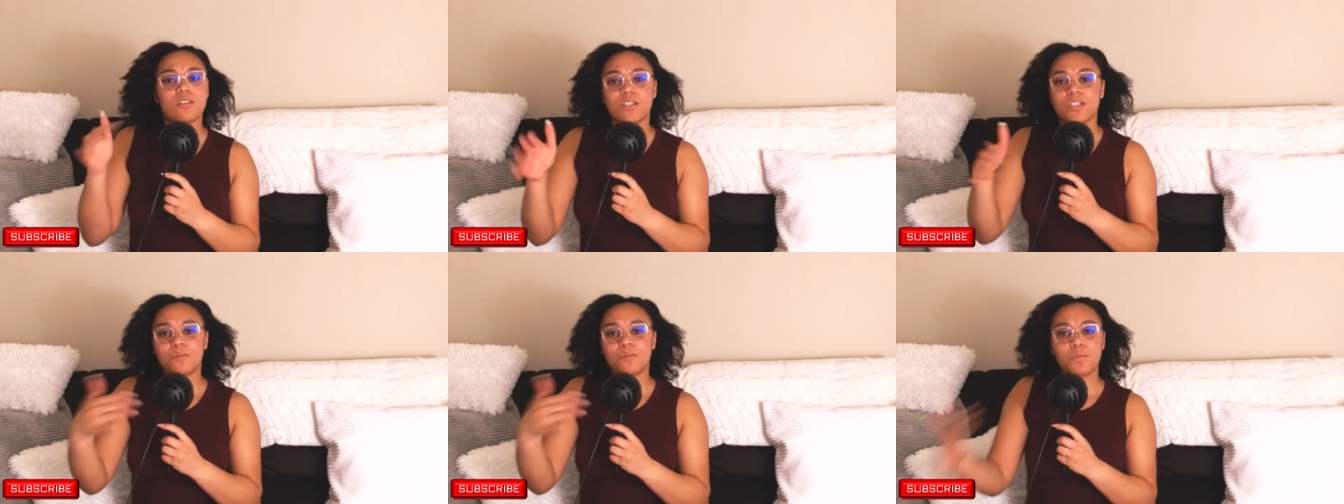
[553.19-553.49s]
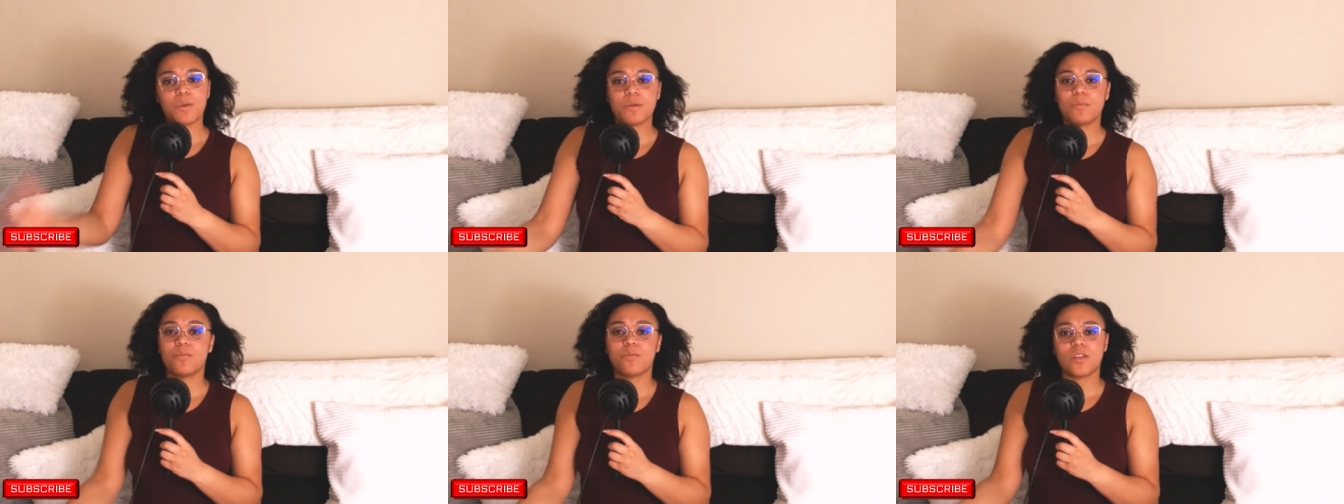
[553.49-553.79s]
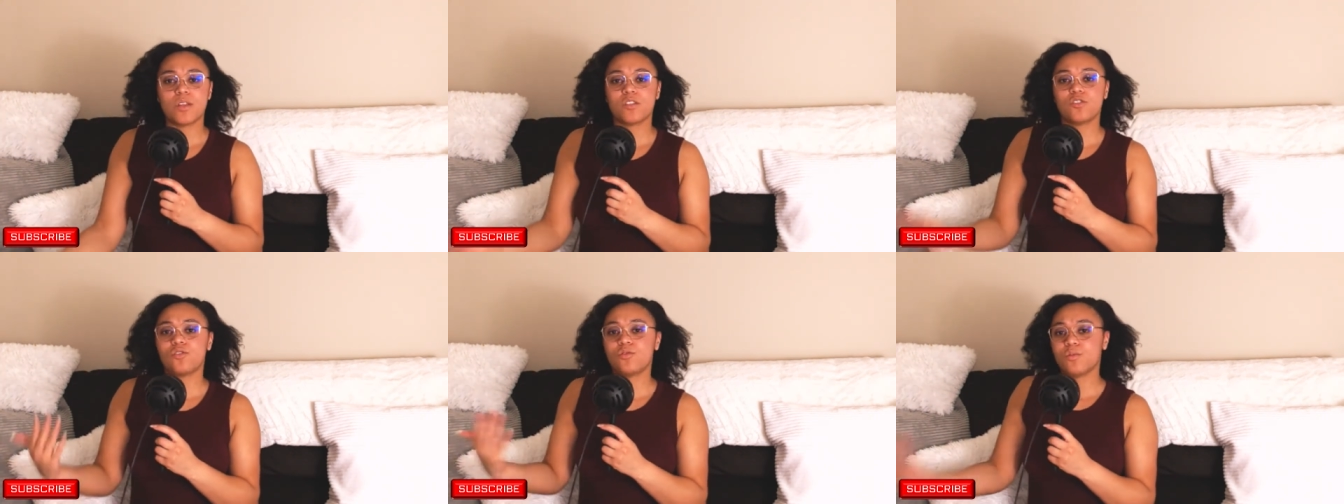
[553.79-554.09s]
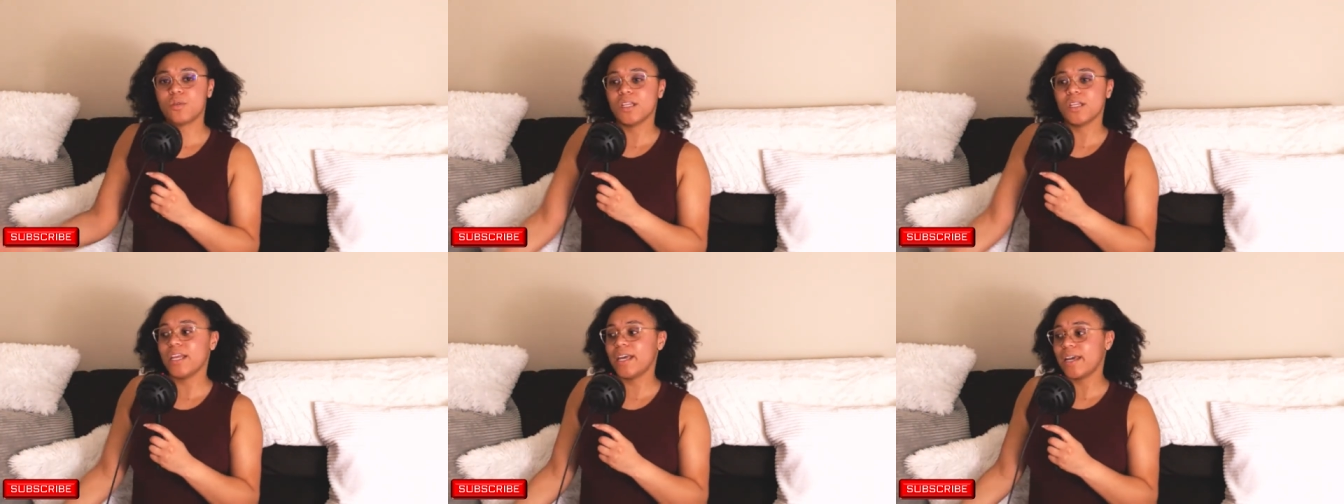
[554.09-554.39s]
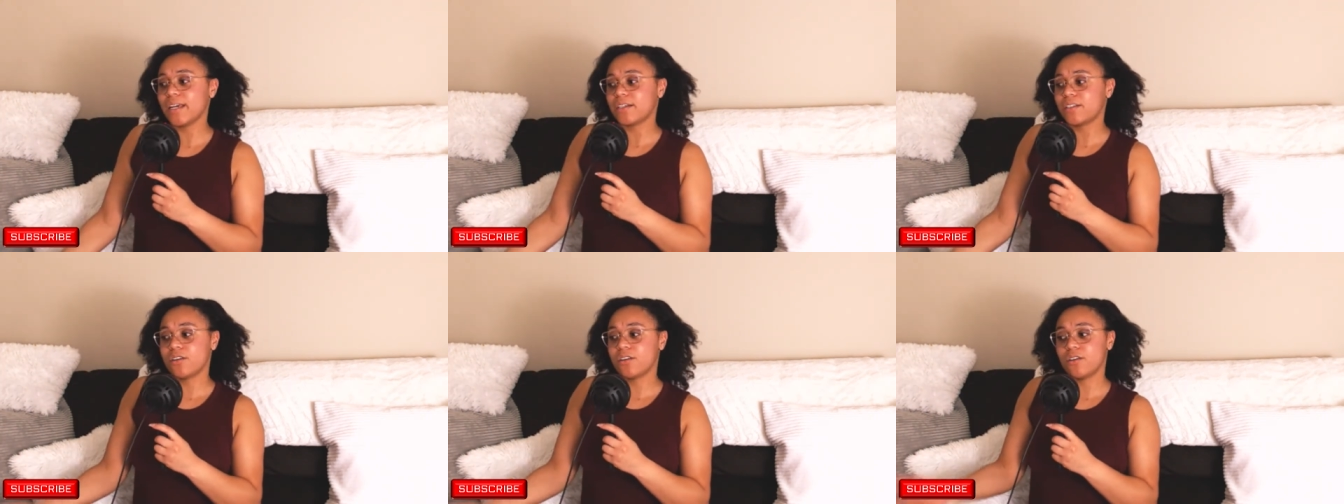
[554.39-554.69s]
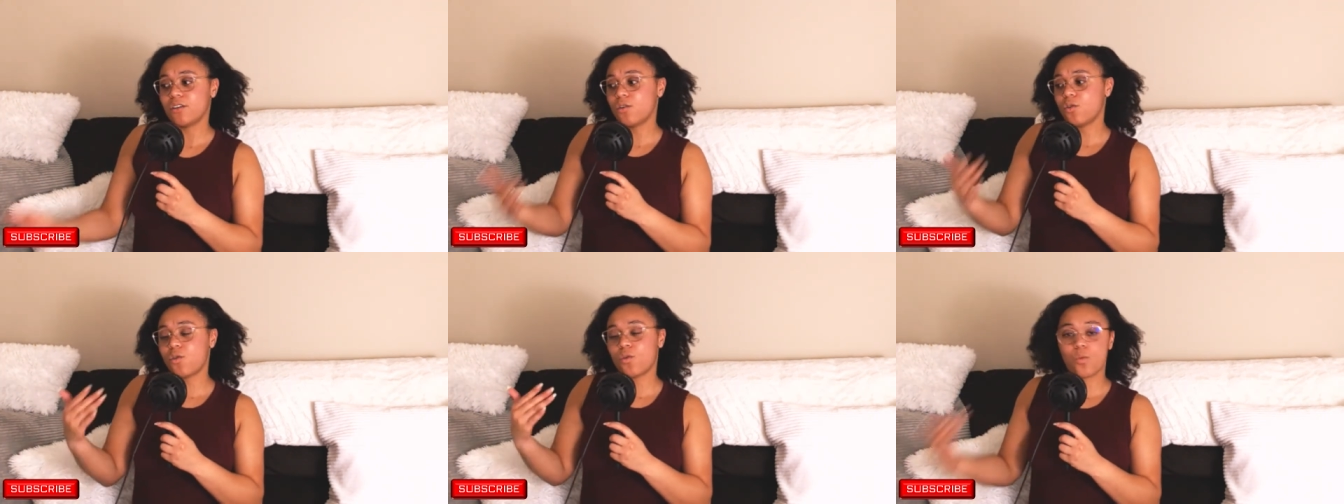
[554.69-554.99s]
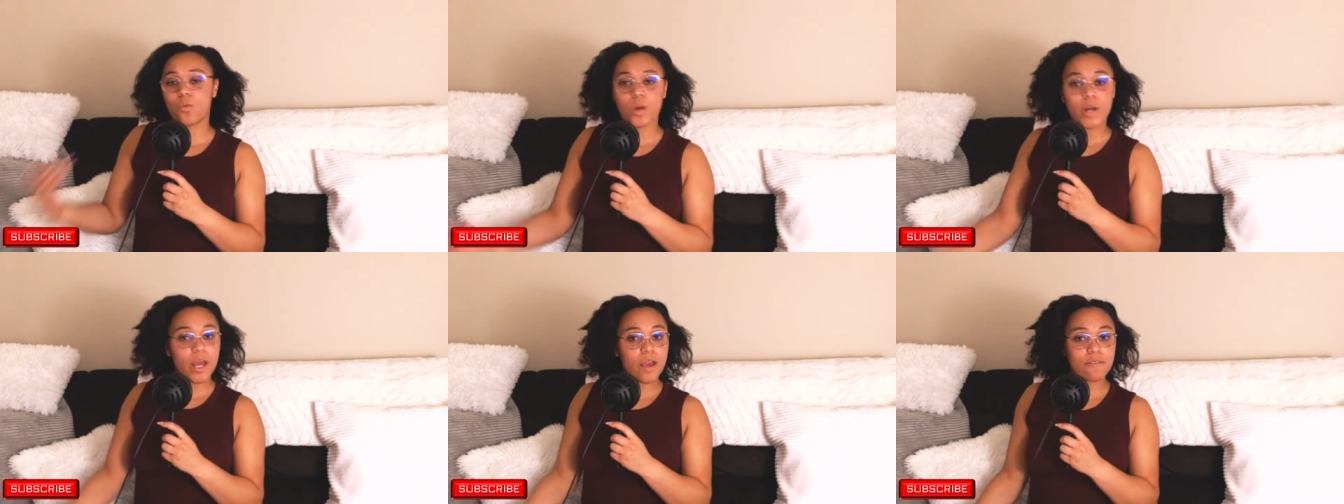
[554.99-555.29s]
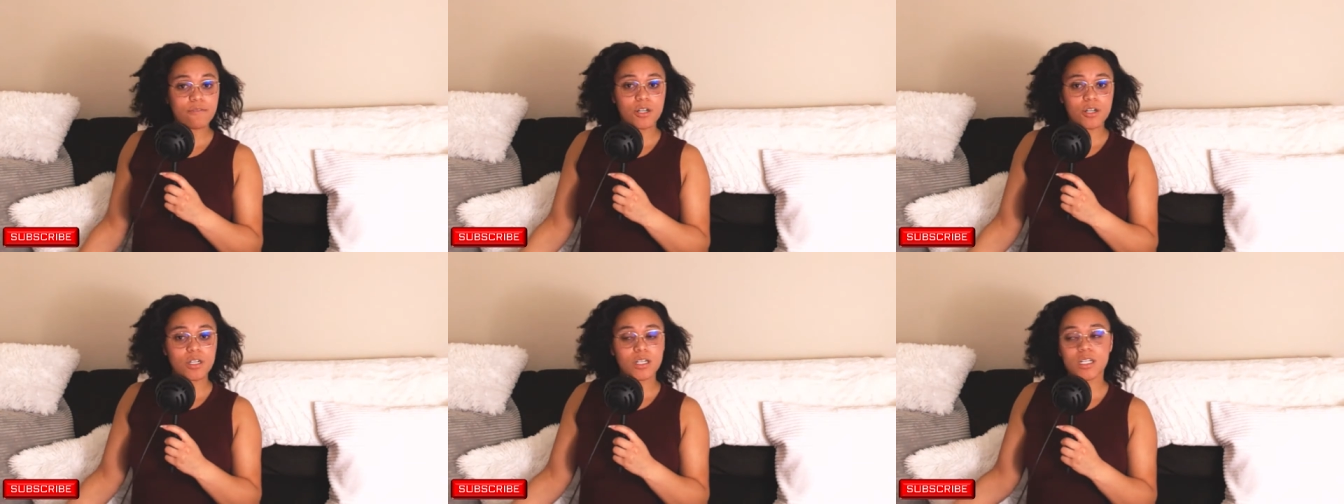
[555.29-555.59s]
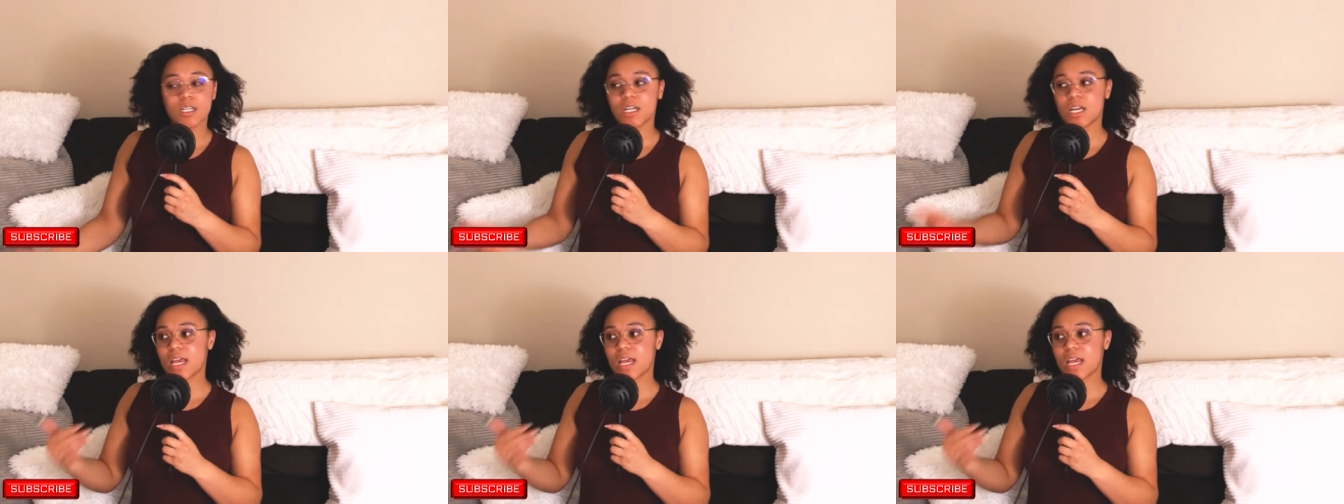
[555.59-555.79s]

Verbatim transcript: these people that you elect or whatever,